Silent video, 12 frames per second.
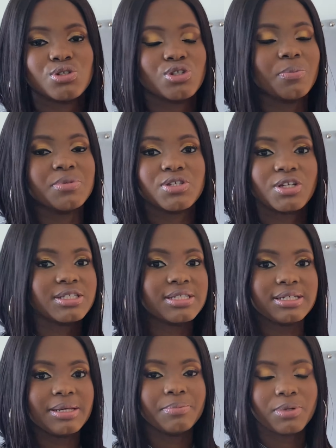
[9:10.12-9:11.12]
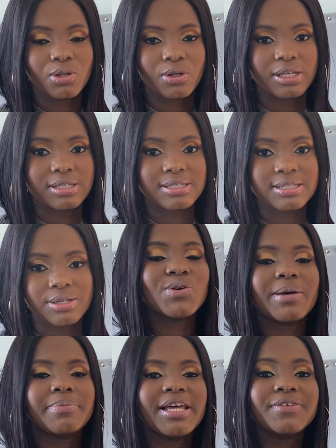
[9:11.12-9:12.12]
some certain employers. So
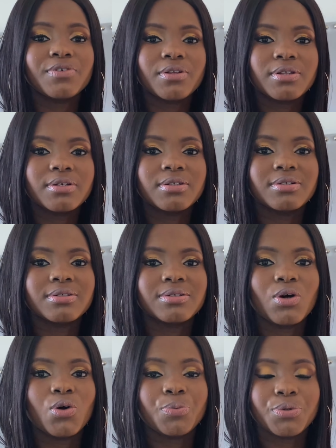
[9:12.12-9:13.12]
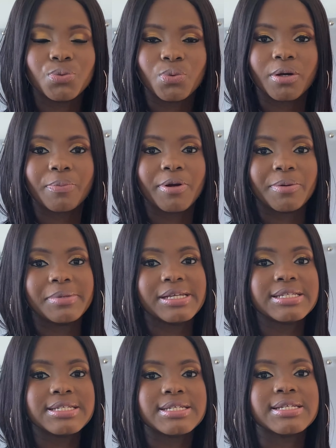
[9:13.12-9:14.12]
I applied for the open work
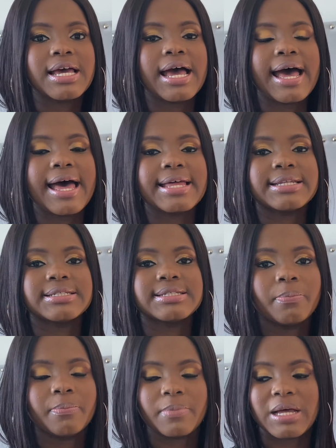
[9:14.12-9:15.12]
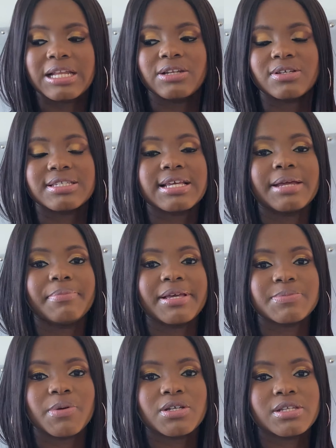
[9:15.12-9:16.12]
permit and alongside my
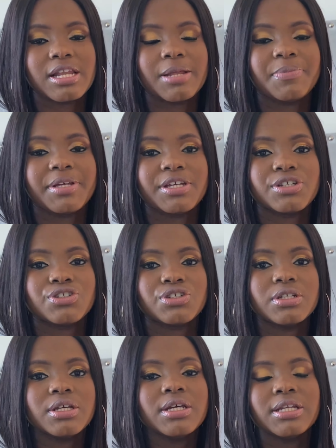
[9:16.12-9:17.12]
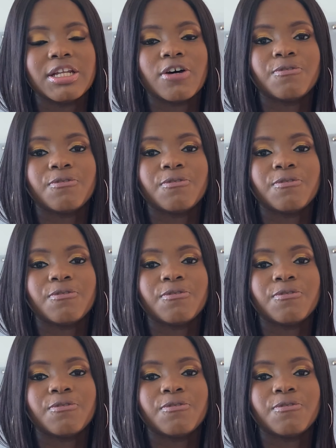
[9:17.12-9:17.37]
spousal application. Now